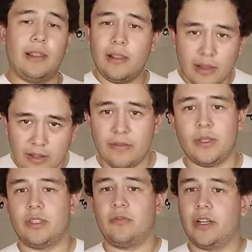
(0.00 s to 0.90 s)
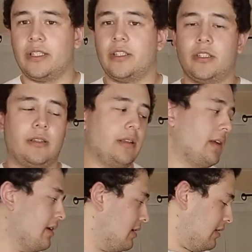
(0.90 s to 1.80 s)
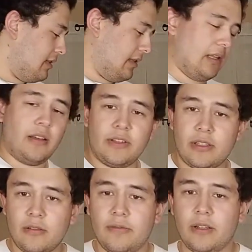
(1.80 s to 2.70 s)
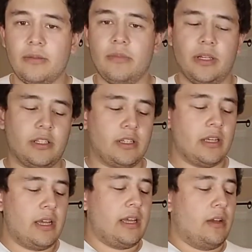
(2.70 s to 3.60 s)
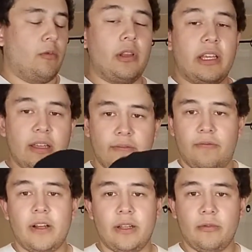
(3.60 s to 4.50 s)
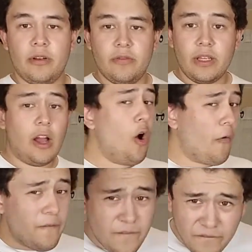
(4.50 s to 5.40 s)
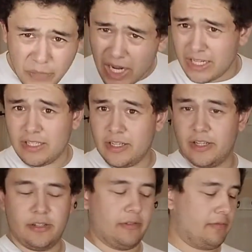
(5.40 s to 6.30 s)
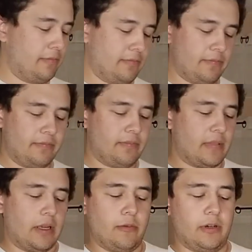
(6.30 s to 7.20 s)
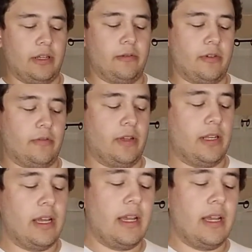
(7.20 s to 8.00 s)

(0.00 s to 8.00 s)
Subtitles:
I love this fucking shit. Love it so fucking much. Will it get fucking rid of it? Oh fuck no! I wouldn't get rid of it.